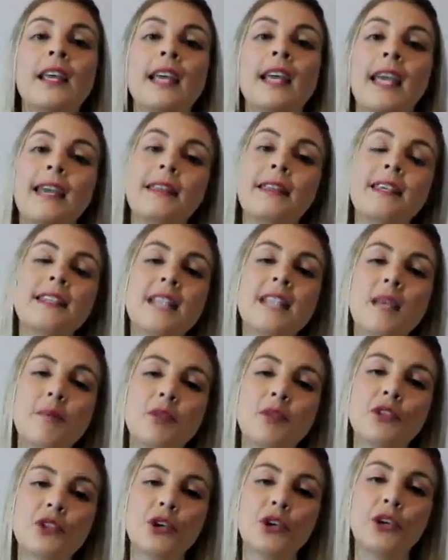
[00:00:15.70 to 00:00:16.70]
In this
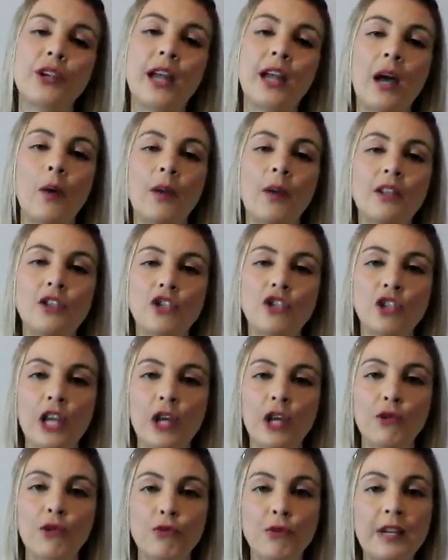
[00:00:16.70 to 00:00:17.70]
episode, I want to
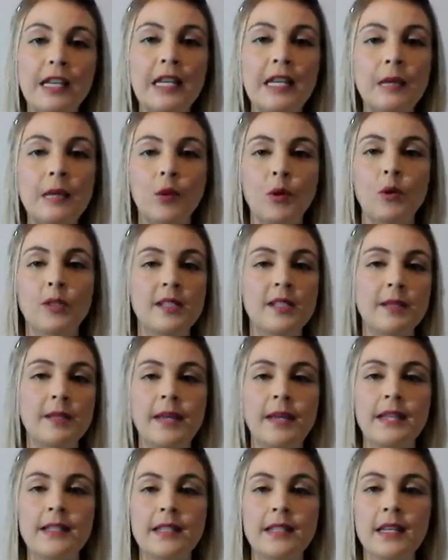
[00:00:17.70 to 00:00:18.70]
share a really important
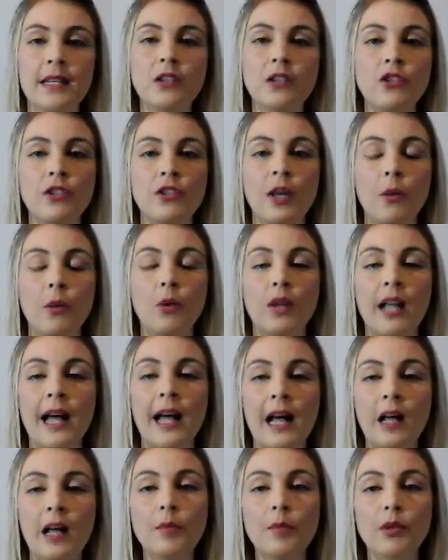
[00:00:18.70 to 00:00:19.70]
message that will
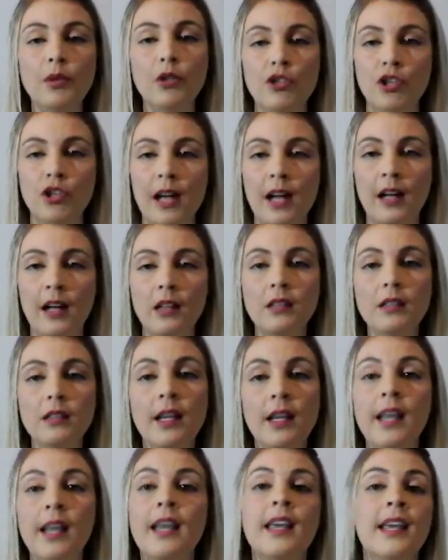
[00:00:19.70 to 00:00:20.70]
help your child
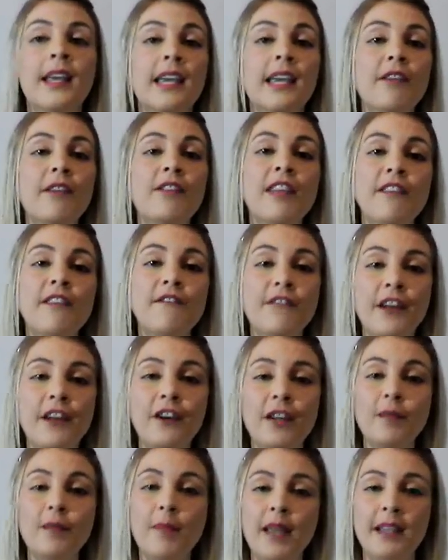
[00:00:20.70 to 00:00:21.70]
give their
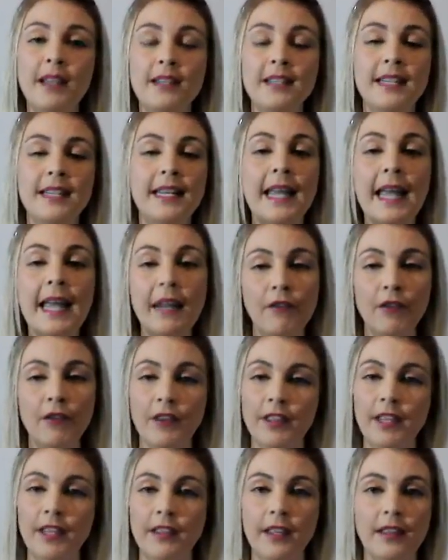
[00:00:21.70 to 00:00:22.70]
very best in
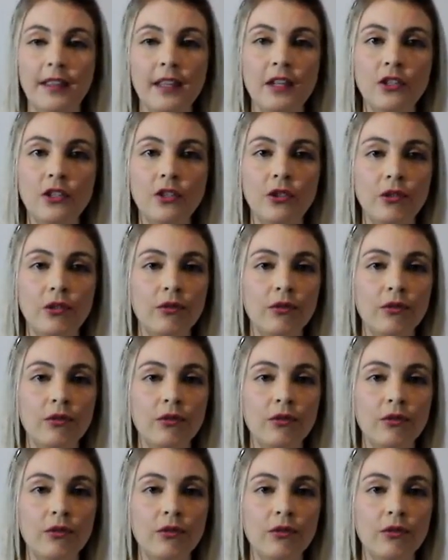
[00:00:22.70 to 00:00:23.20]
everything that they do.